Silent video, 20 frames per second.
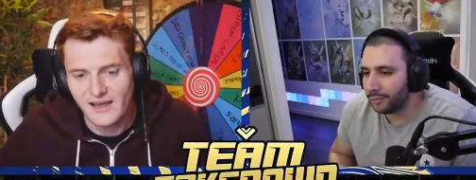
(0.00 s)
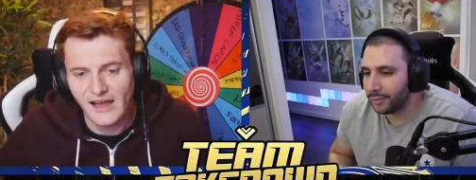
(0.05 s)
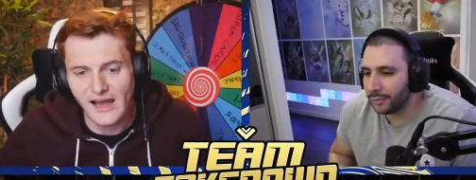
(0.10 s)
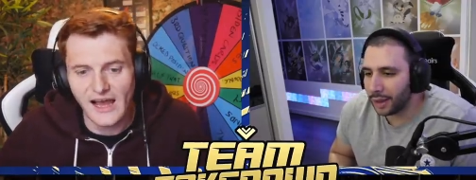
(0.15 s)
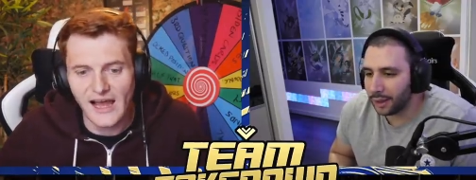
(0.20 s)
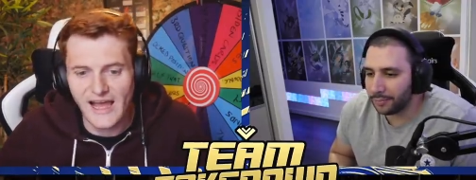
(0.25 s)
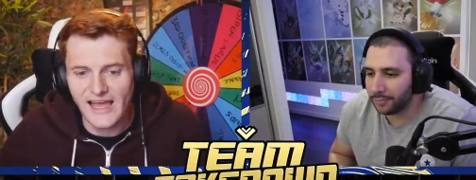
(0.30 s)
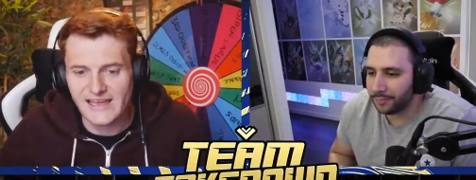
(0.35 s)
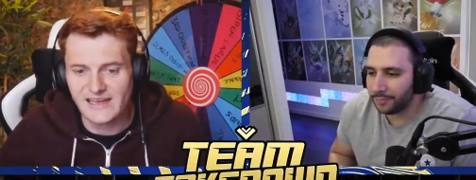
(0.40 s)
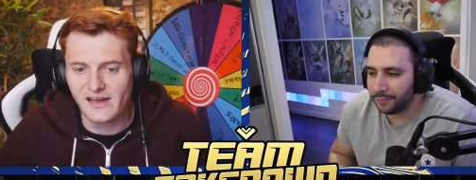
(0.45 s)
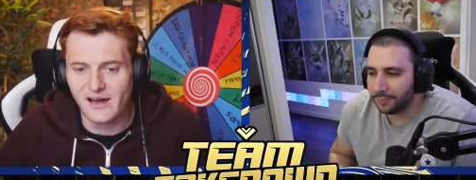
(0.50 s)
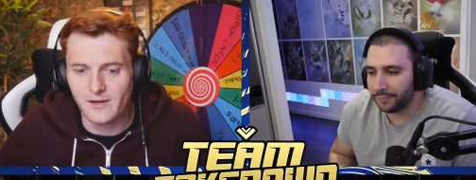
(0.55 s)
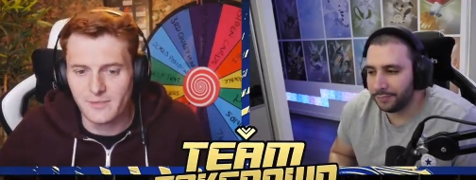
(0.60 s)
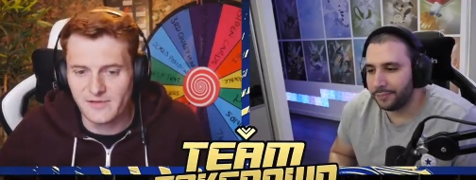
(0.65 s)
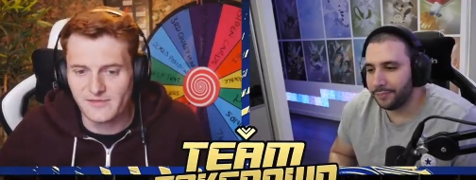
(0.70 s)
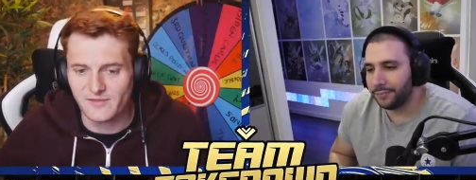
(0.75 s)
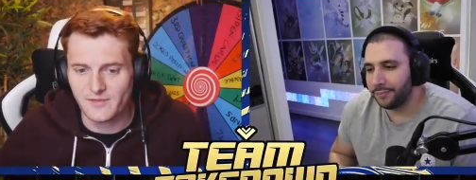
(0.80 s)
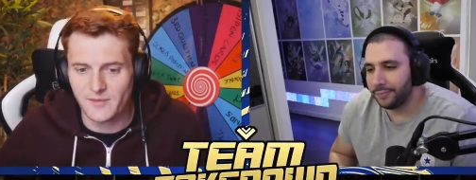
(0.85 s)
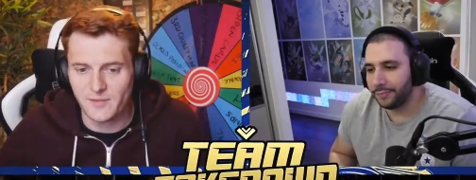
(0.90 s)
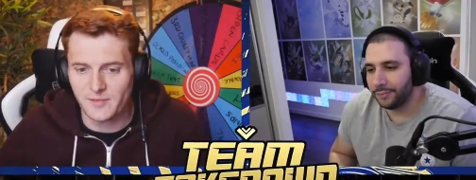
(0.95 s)
Speaker 1: Uh, yeah. It can't
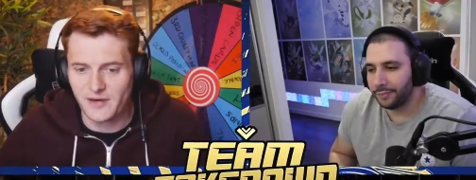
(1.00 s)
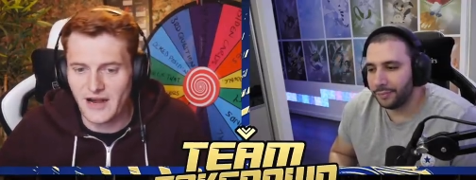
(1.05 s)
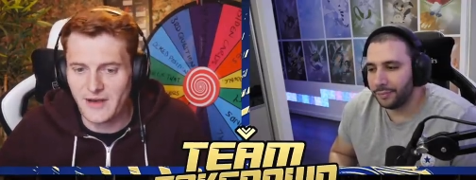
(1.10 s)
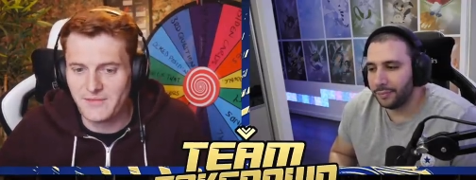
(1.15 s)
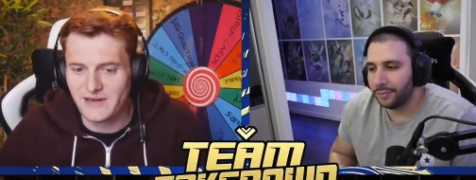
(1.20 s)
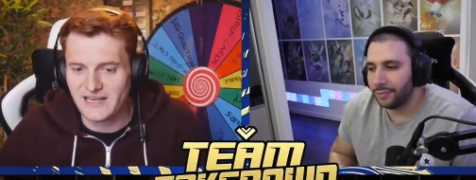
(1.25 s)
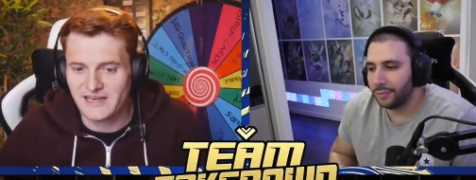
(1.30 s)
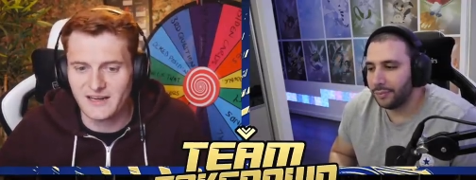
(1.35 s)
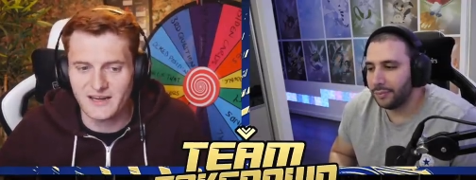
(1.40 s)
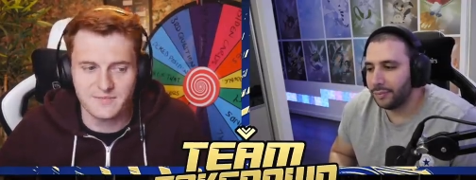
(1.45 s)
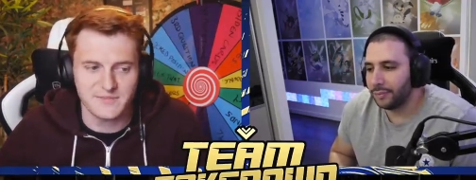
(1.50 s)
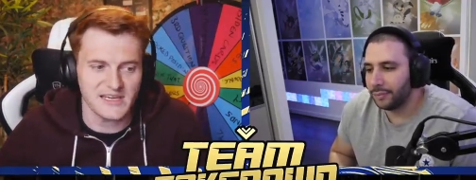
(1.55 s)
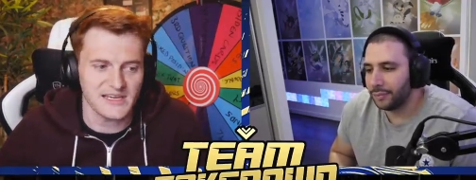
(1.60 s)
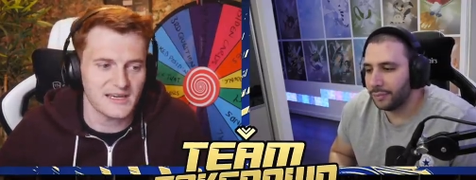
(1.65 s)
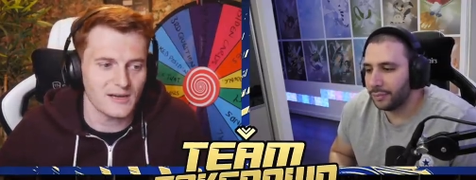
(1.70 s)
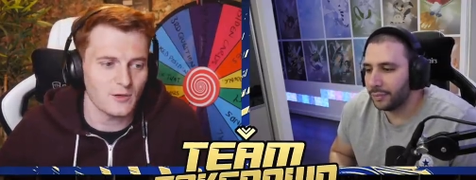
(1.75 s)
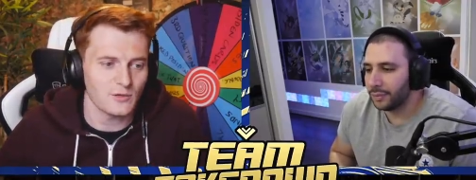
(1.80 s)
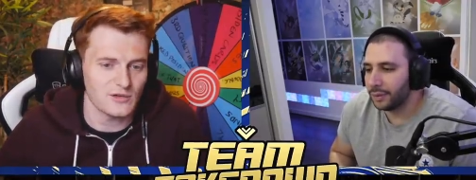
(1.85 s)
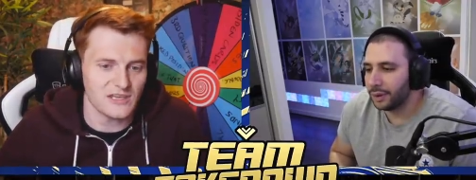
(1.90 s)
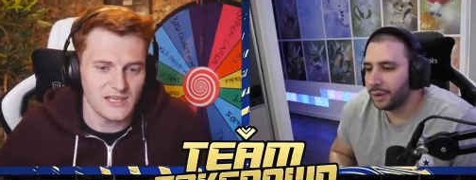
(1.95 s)
be from the Prem and it can't be a
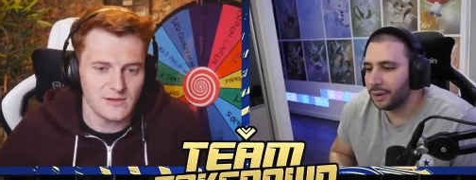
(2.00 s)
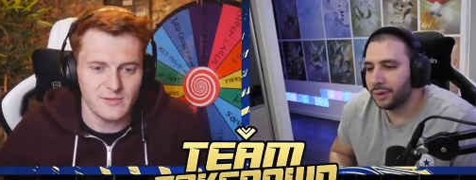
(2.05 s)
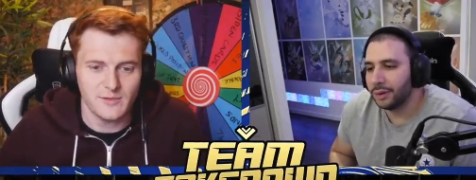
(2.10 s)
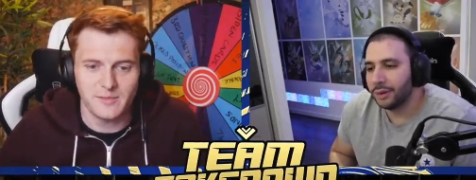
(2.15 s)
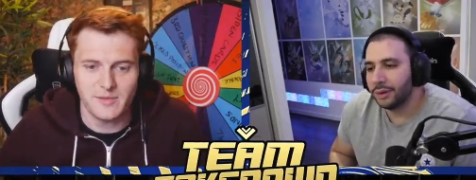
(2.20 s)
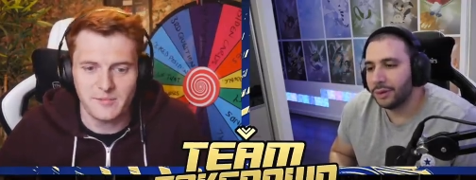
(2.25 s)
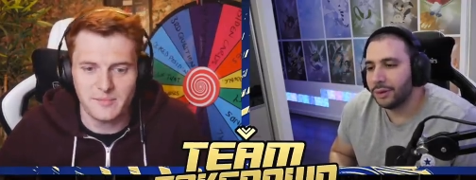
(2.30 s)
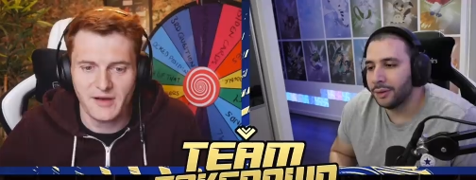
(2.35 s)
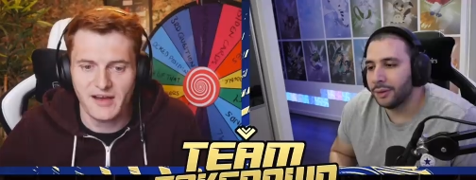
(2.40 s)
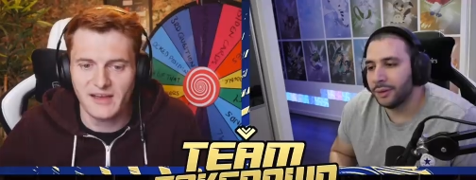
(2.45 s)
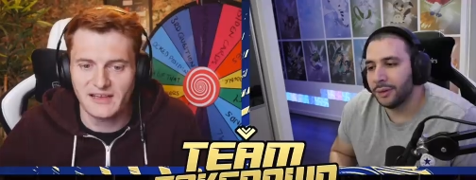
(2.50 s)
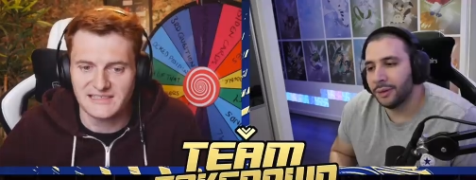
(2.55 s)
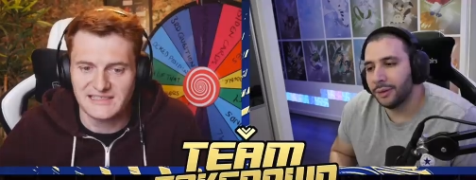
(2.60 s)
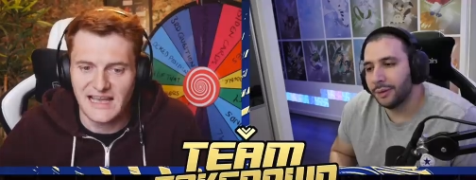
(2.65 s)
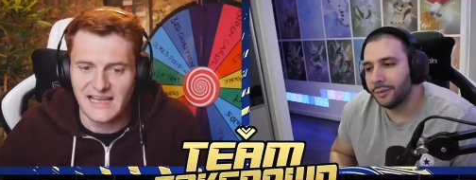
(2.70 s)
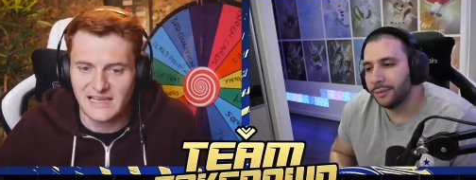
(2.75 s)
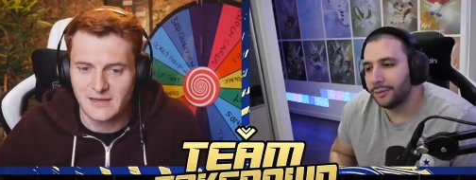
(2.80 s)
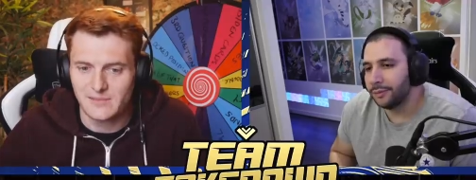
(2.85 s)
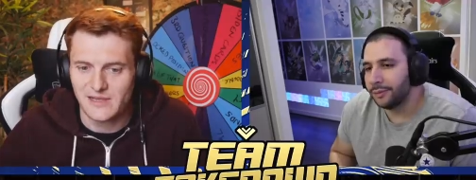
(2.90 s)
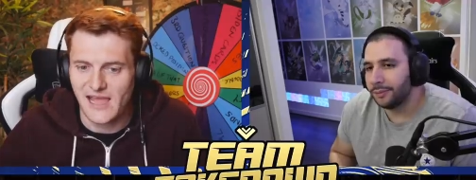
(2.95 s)
goalkeeper, but past
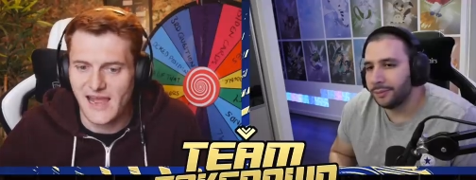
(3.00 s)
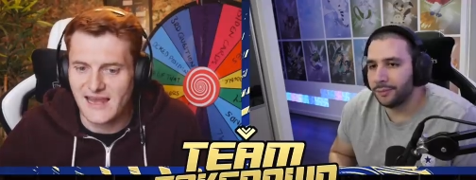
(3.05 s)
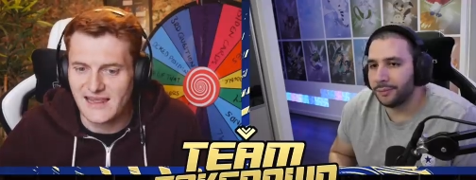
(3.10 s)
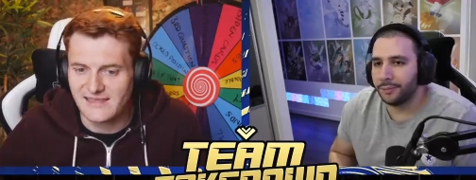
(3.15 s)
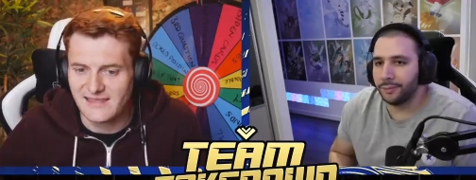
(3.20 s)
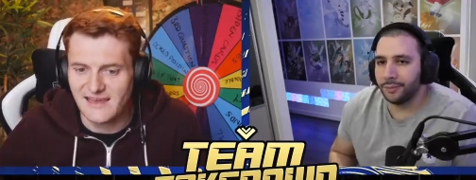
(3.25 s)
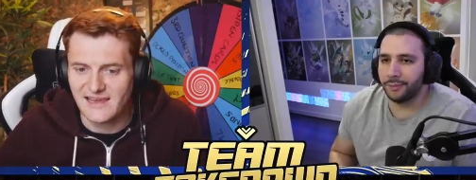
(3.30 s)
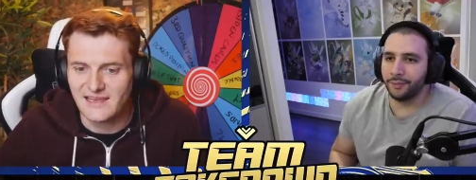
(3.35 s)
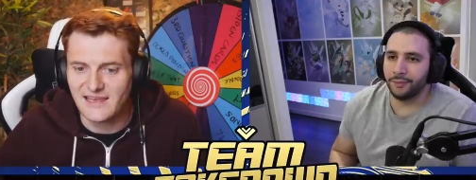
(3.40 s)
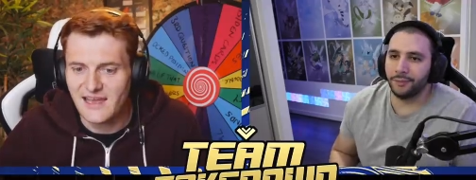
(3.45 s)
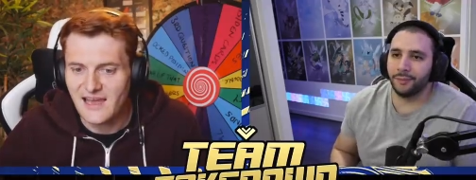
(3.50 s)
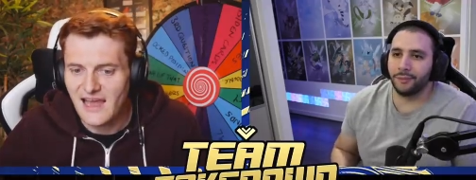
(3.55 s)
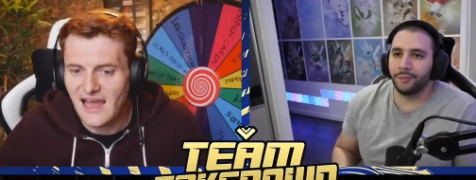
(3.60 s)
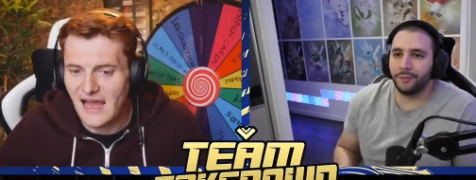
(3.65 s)
that, it can be anything.